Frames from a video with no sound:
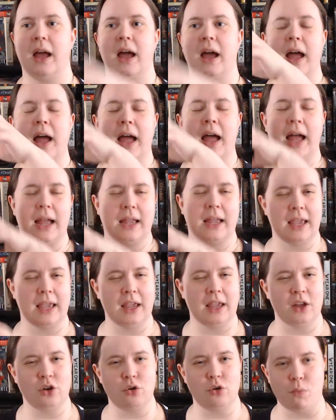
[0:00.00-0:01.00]
I
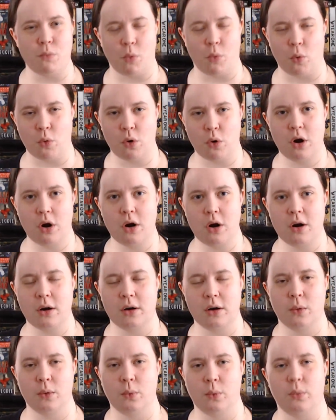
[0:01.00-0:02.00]
cared more
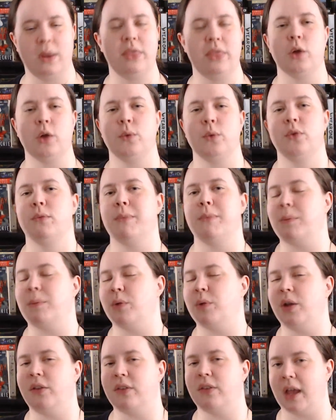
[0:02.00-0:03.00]
when those
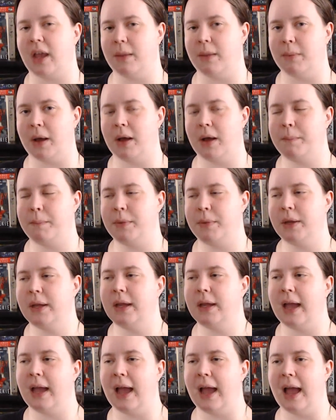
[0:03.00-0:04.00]
memories came up,
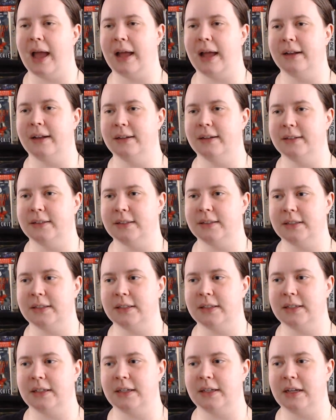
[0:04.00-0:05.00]
and
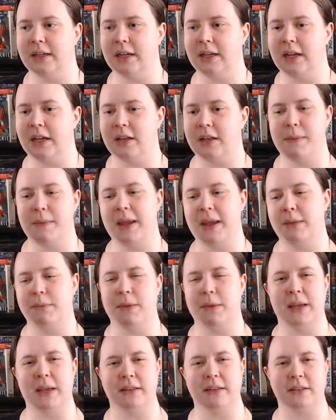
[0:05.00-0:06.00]
it made me
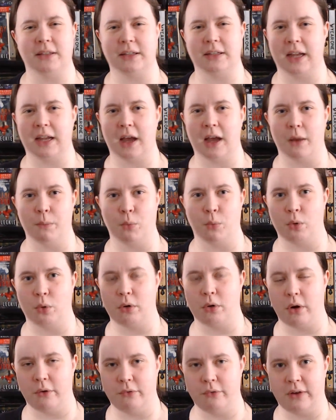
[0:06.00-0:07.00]
basically have more
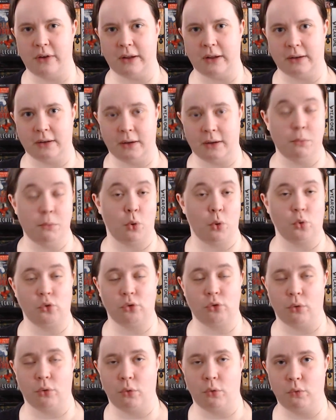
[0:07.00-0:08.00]
of an
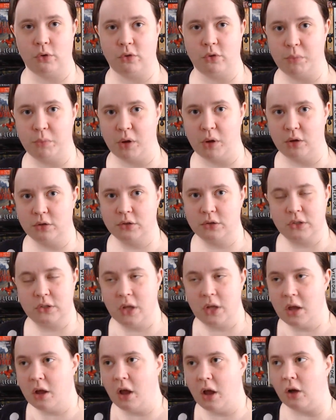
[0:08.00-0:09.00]
emotional response,
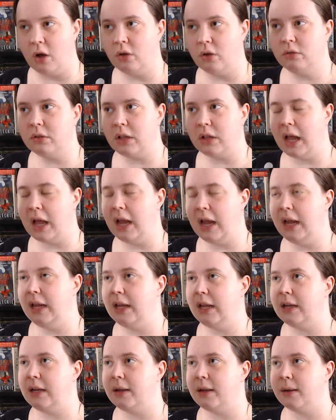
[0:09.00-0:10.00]

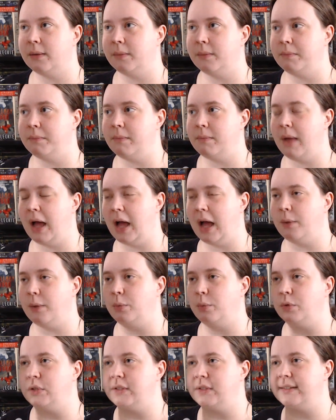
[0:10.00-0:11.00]
unlike, I
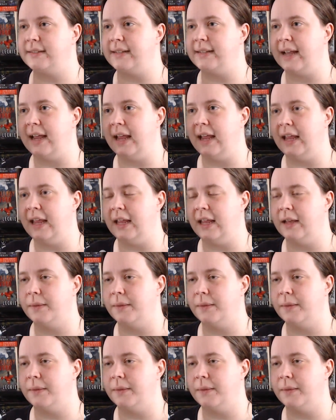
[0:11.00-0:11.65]
would say,